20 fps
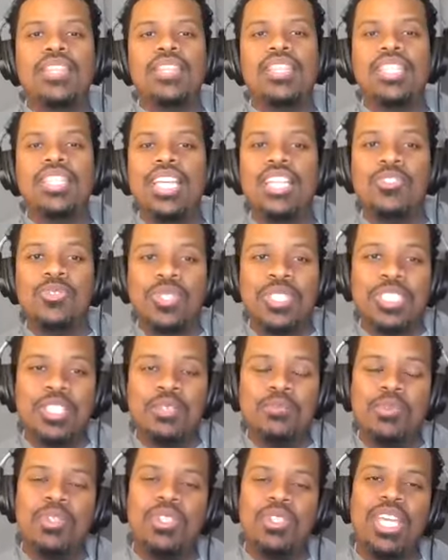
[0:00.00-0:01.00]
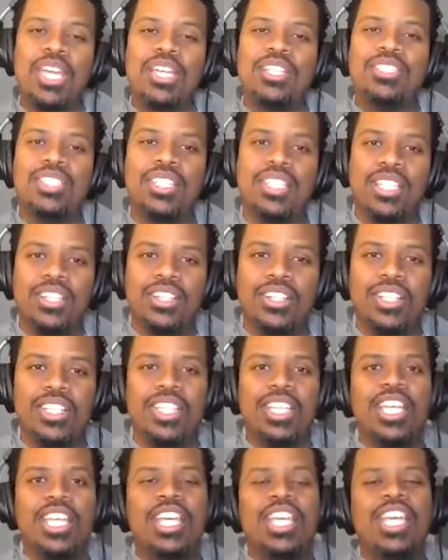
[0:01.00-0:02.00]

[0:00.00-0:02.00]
The next one is communication clarity.